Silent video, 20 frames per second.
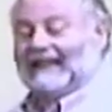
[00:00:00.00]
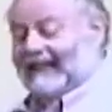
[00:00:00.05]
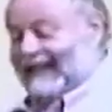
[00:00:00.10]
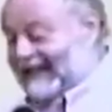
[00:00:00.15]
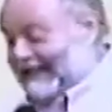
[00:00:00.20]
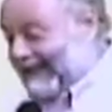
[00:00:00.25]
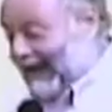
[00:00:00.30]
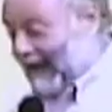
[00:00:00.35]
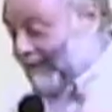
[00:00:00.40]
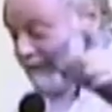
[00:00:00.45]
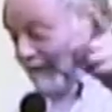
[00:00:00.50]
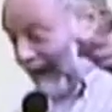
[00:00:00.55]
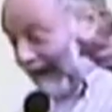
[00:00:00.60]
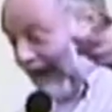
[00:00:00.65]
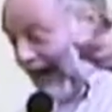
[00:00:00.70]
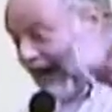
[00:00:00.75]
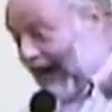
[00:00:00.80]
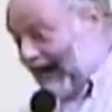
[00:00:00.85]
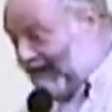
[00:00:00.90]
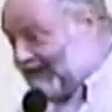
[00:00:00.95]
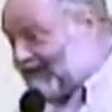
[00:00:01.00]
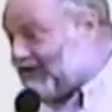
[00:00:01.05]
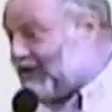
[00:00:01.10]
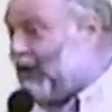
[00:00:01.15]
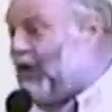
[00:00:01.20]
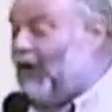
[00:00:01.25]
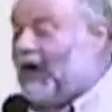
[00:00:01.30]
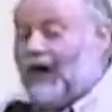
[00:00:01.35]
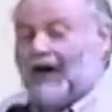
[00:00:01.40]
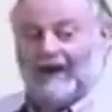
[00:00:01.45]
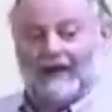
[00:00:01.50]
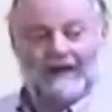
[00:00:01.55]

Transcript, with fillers: He got big iron sword,